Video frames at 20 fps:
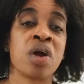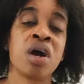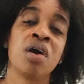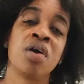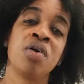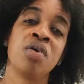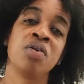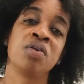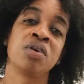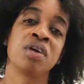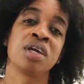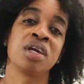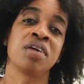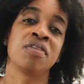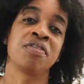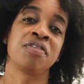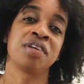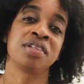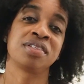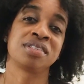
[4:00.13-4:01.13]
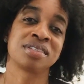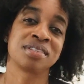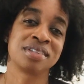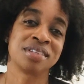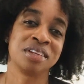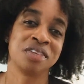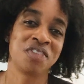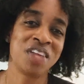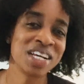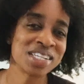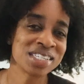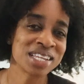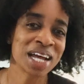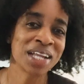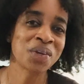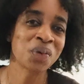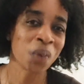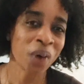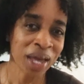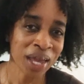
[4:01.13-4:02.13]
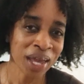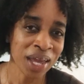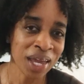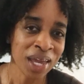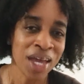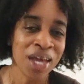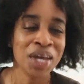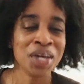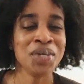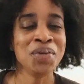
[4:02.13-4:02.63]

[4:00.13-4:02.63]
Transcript: wrong if that's not the way